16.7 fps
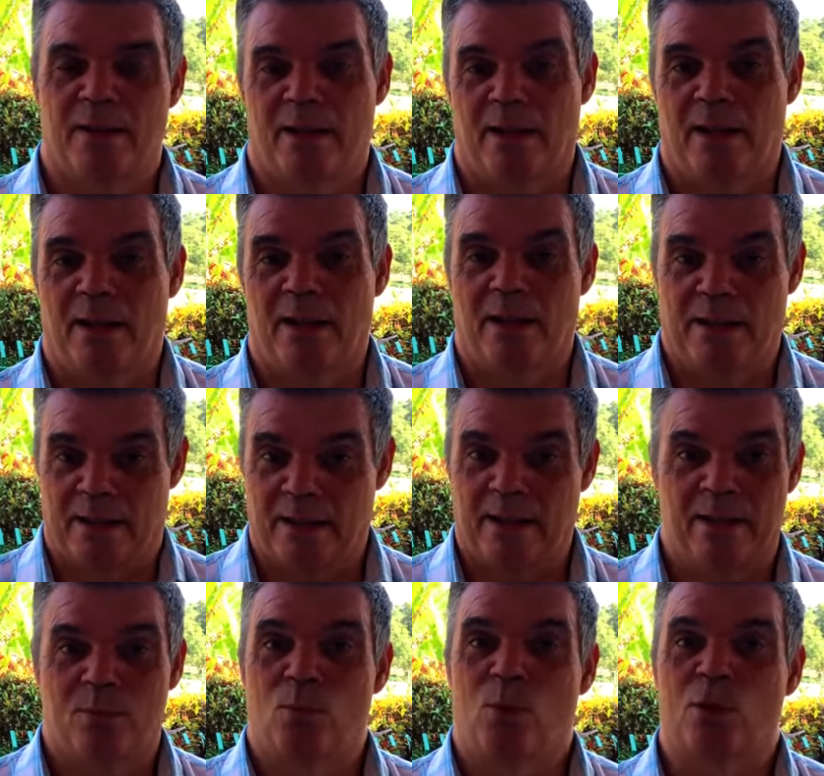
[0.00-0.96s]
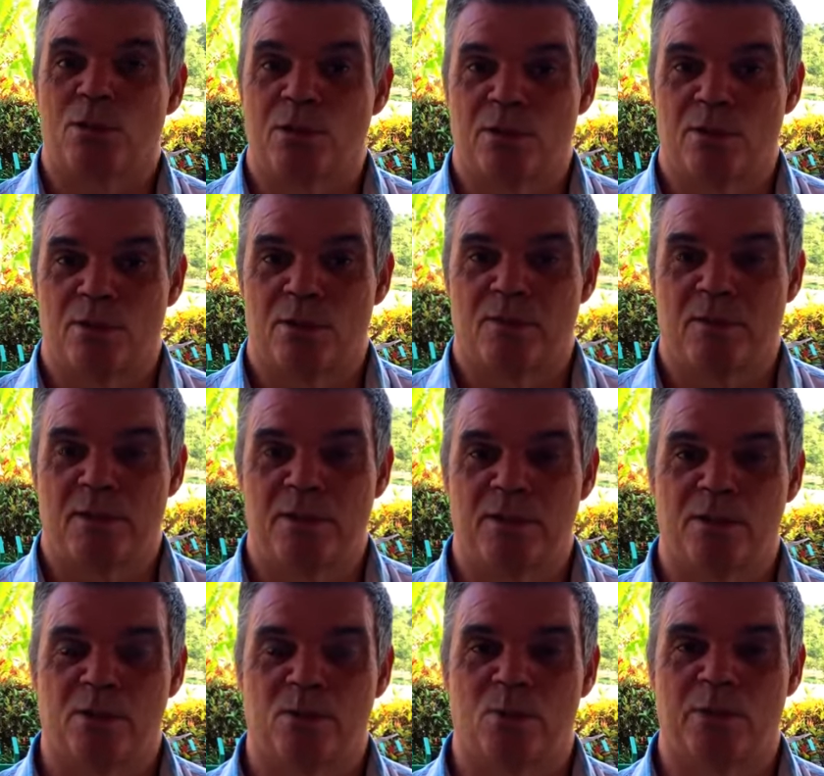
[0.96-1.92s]
Again, watch another
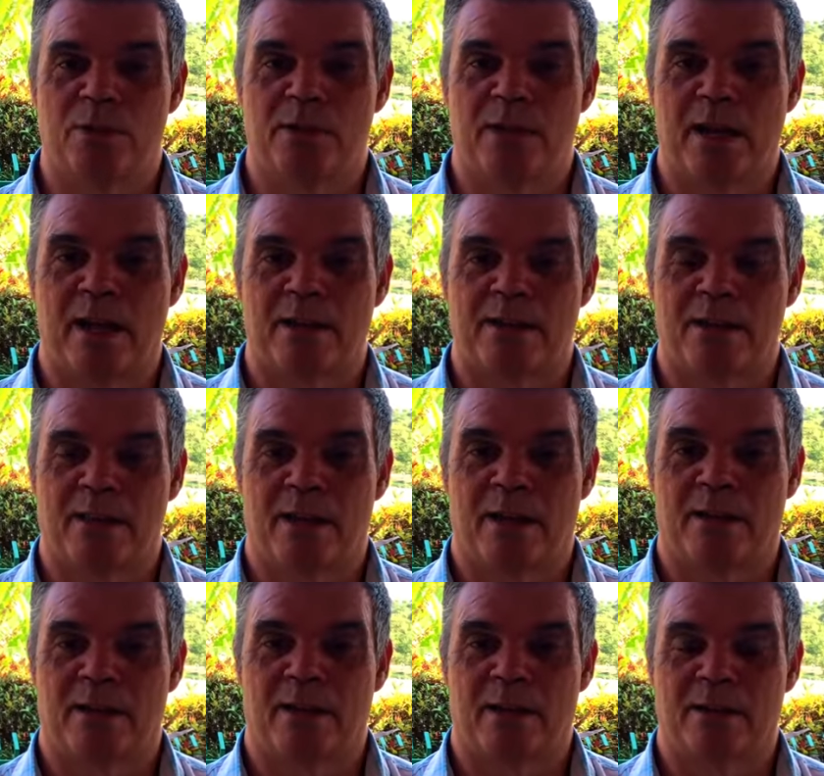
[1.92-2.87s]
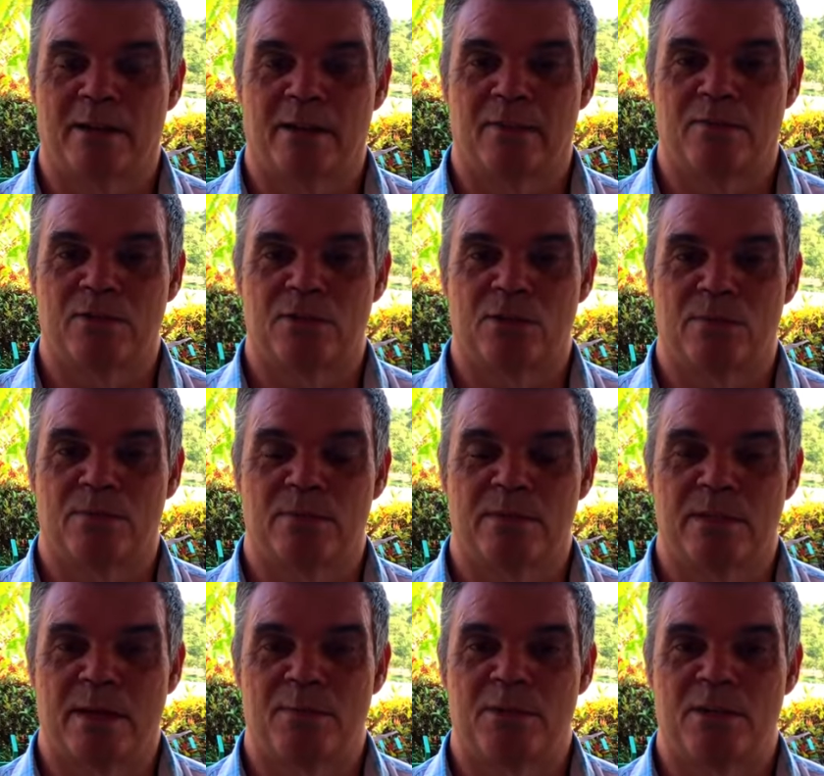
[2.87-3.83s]
video with regard to that, and I'll give some
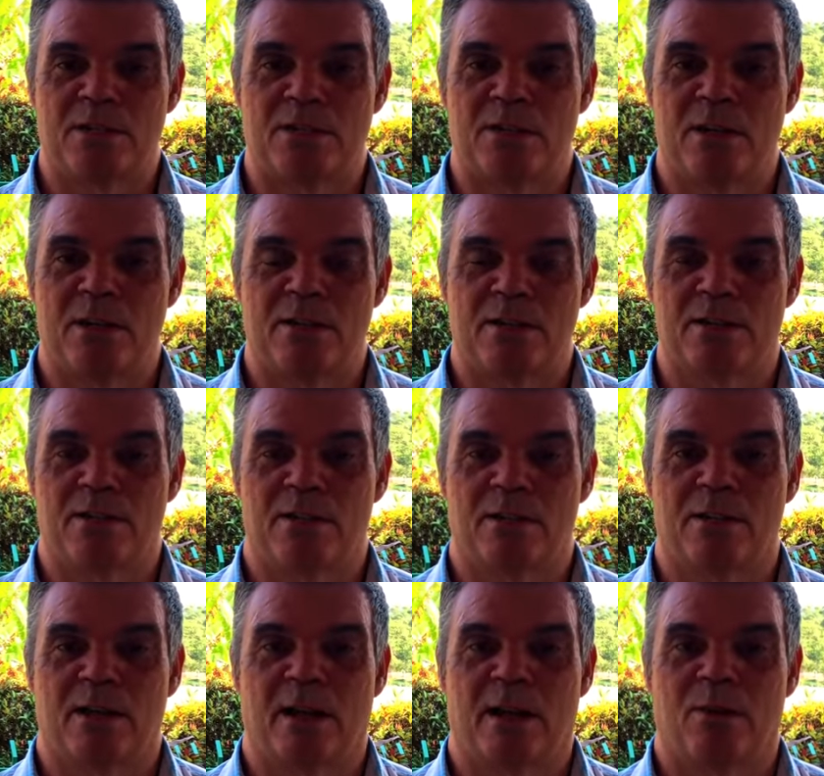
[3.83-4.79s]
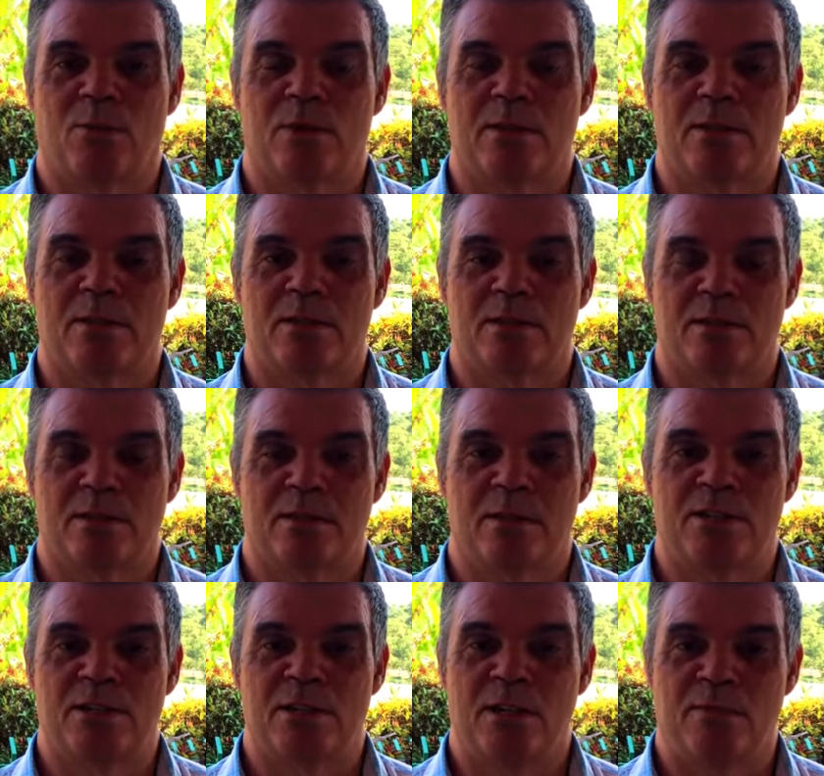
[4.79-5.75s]
demonstration on how it's
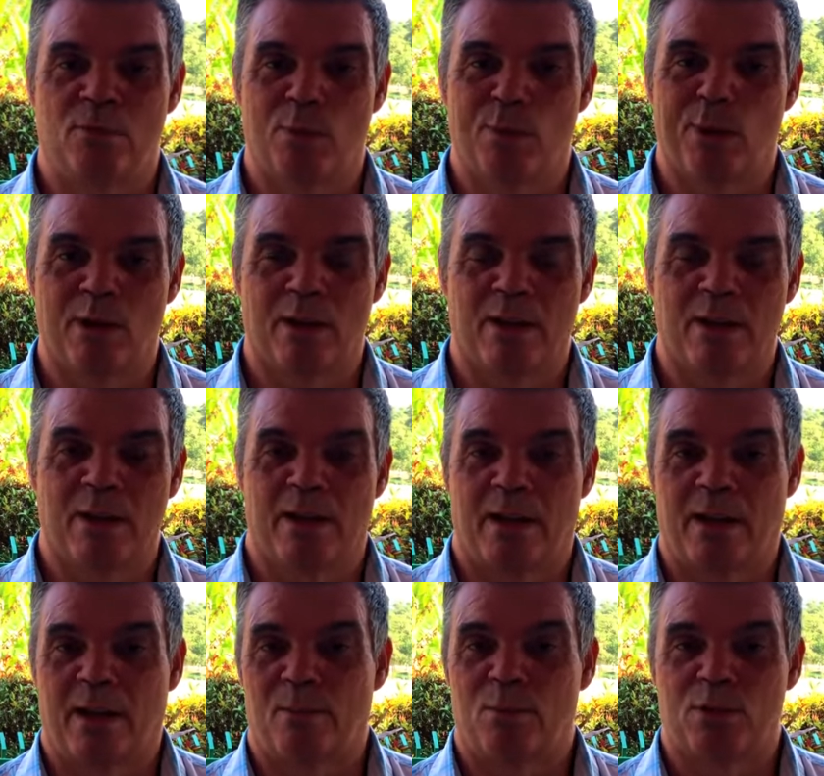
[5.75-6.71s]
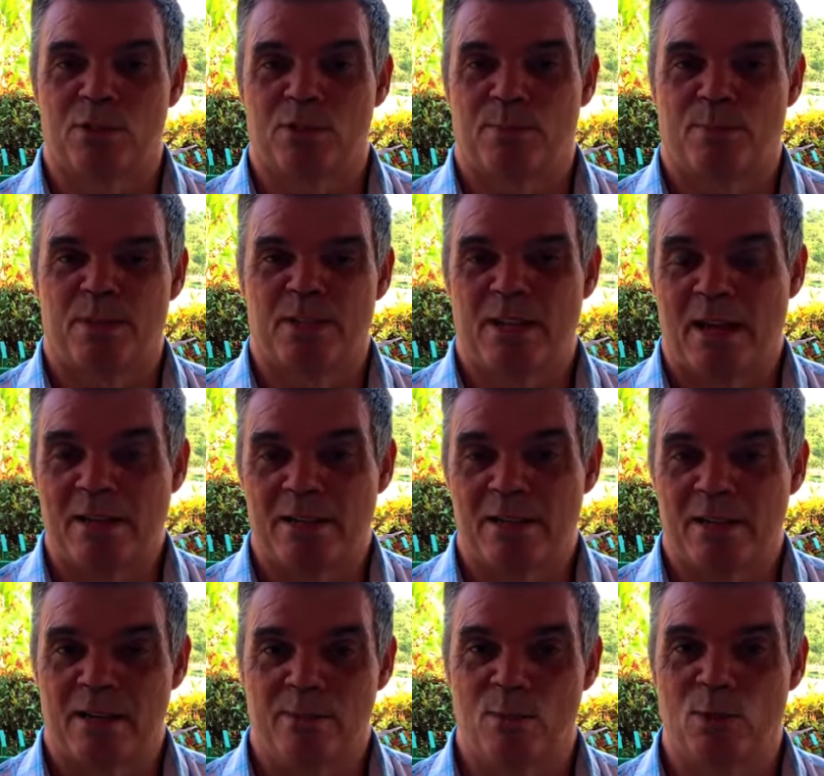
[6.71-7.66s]
achievable and how much
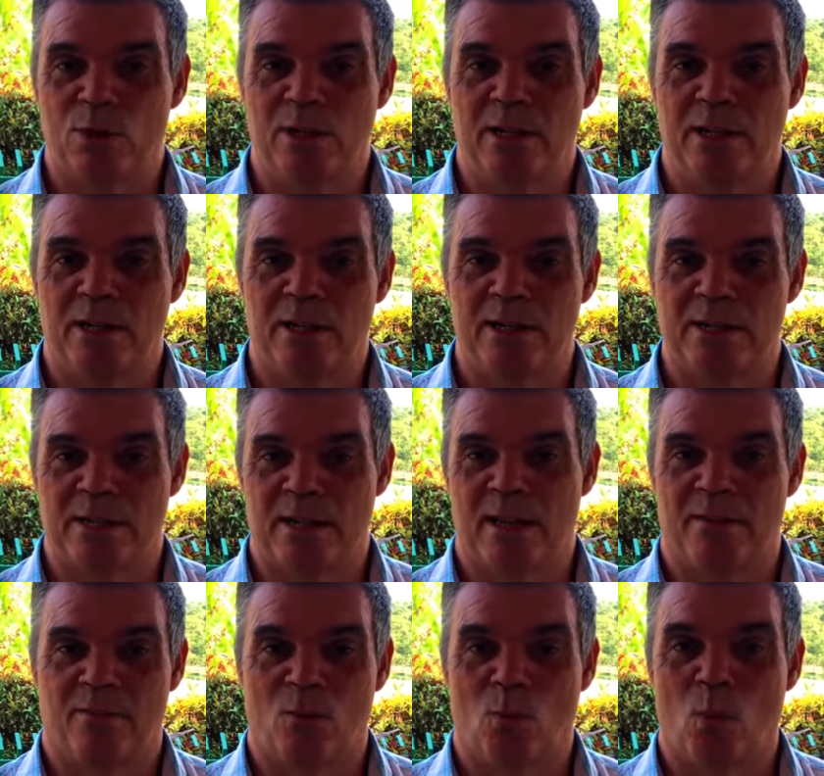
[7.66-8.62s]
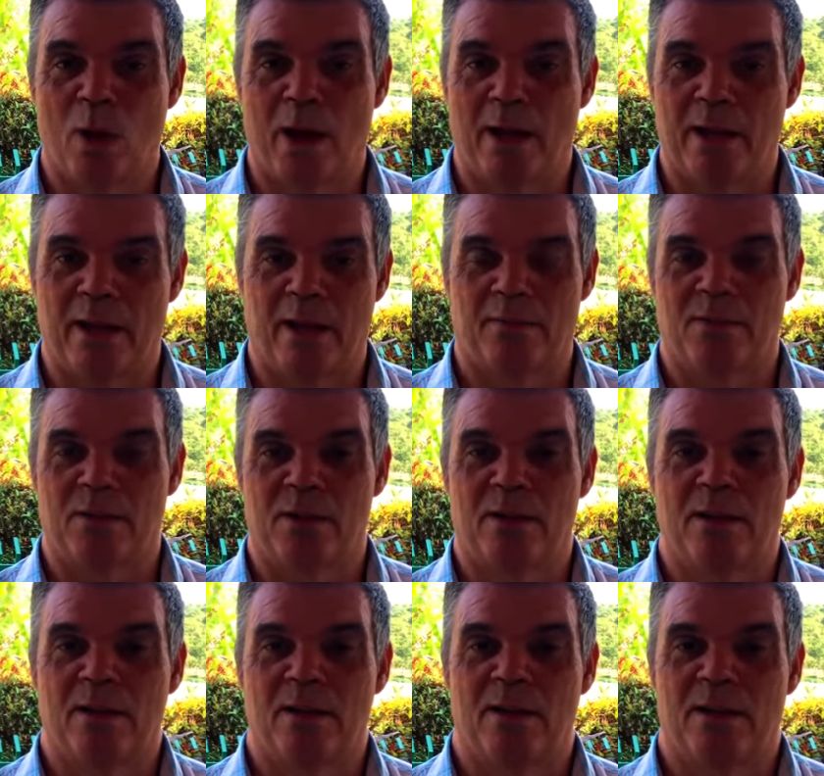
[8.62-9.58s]
potentially money you can save and why have a
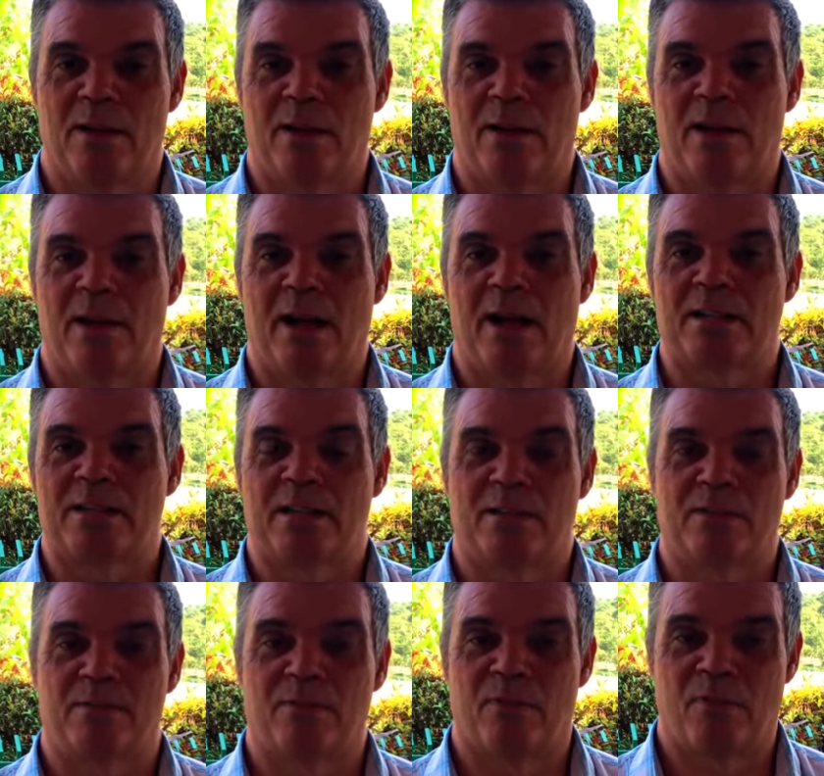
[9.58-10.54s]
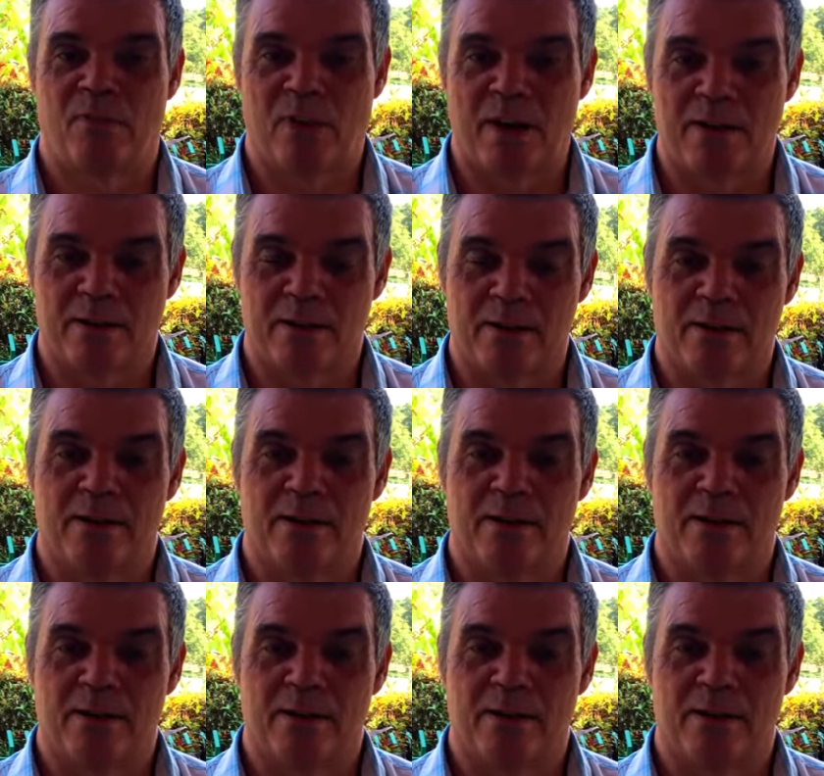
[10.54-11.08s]
attic fan.